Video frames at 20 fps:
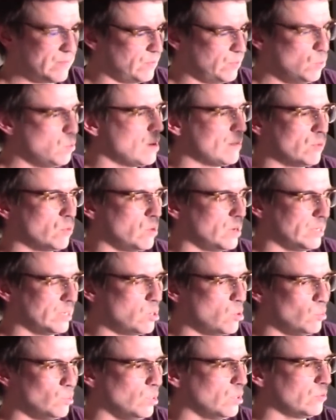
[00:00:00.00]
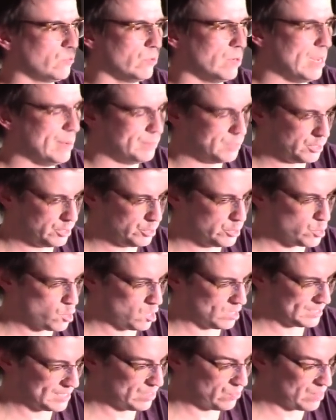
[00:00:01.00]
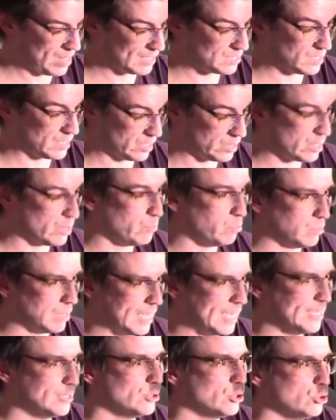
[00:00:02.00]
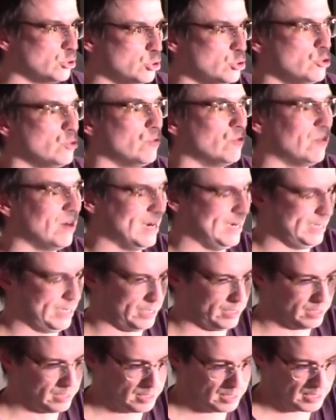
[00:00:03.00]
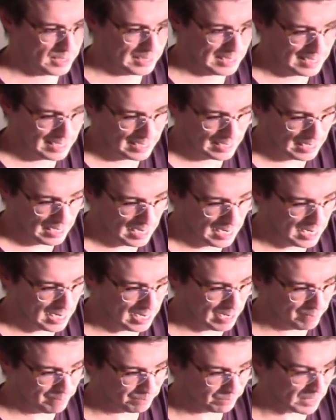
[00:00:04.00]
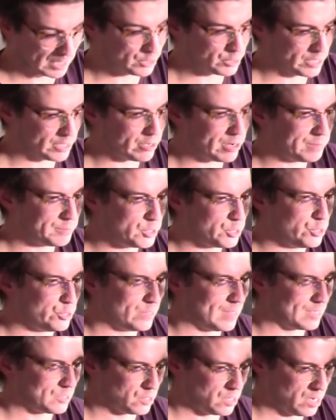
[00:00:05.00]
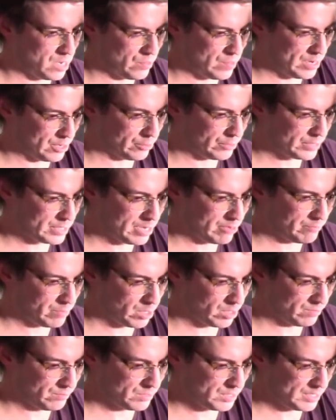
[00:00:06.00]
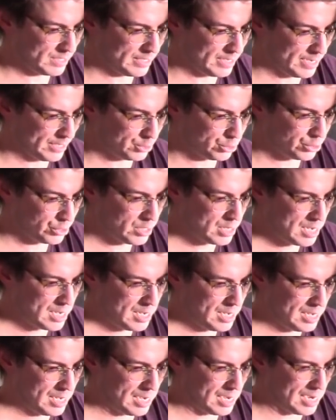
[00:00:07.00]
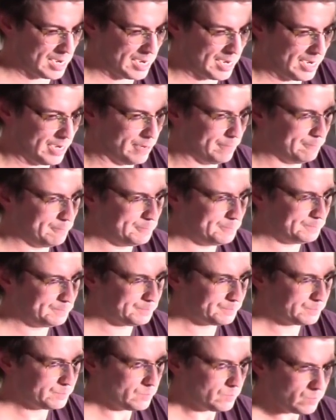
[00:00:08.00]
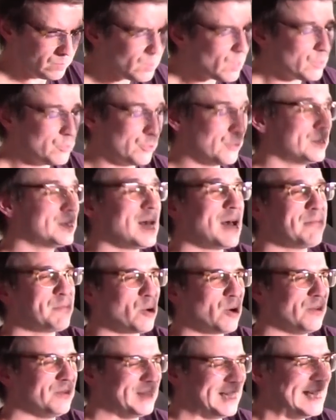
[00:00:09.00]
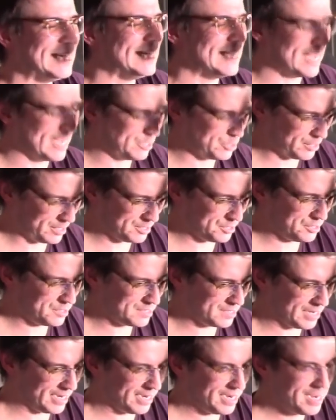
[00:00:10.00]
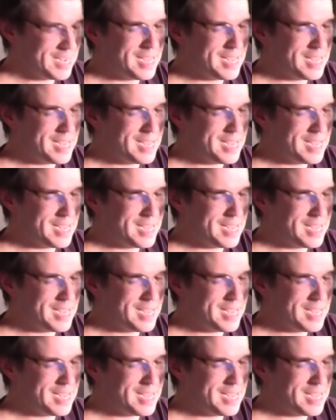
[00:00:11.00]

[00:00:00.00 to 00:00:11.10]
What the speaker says: If you ever want to go and look for MTG content, that's the place to find it. And check out MTG Lexicon. They are the dive bar of CDH, the dive bar of EDH, I should say.